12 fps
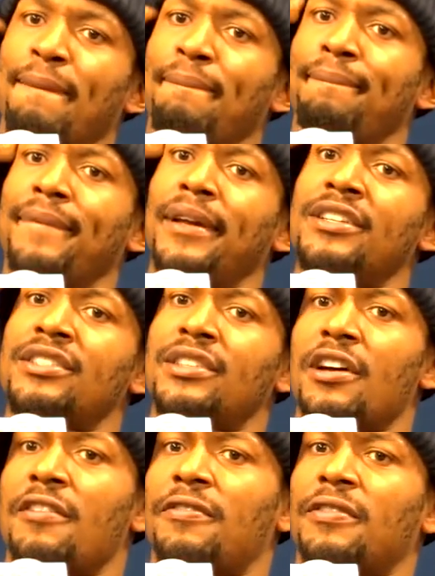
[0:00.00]
it's
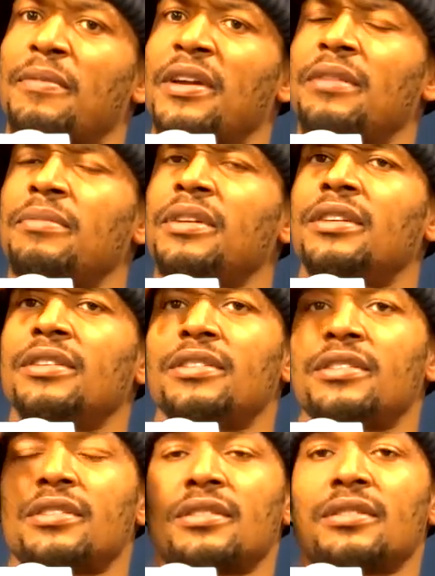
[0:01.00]
tough. I mean,
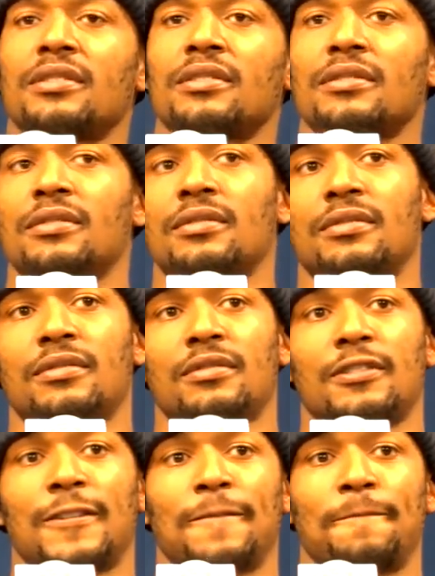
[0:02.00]
because
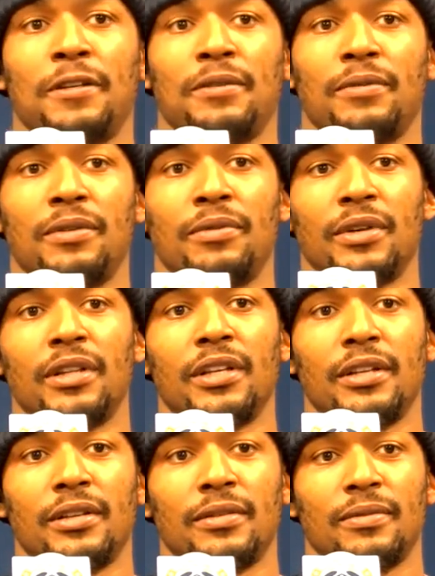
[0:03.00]
we
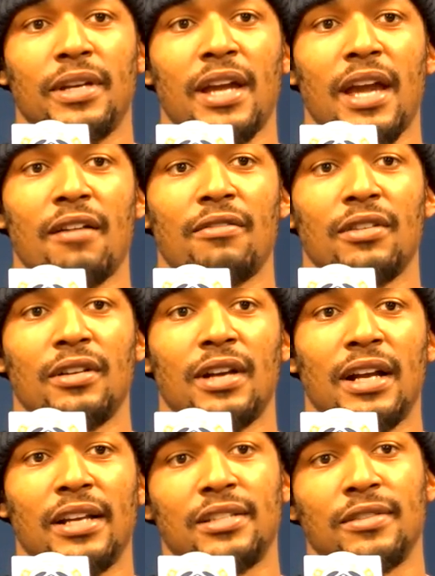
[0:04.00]
have a
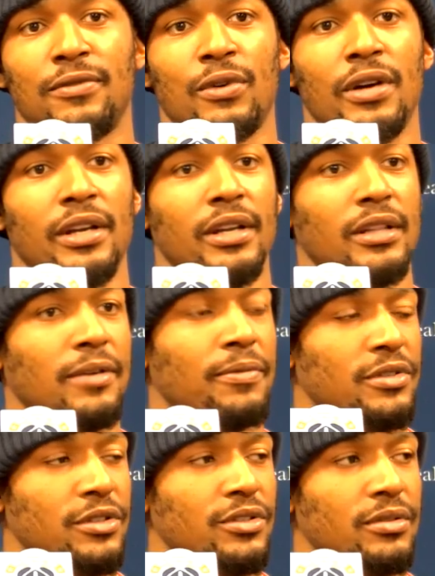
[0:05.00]
void at that
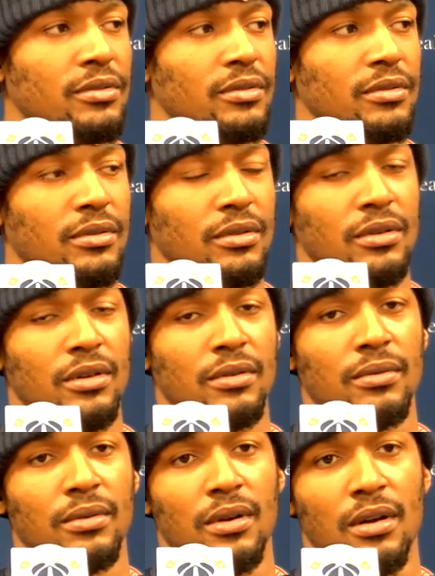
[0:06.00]
position, you
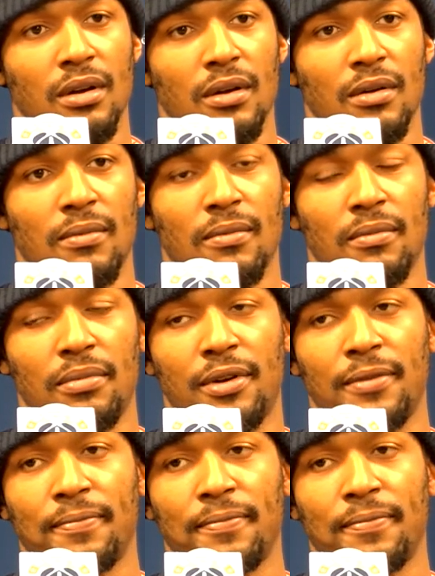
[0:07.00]
know, but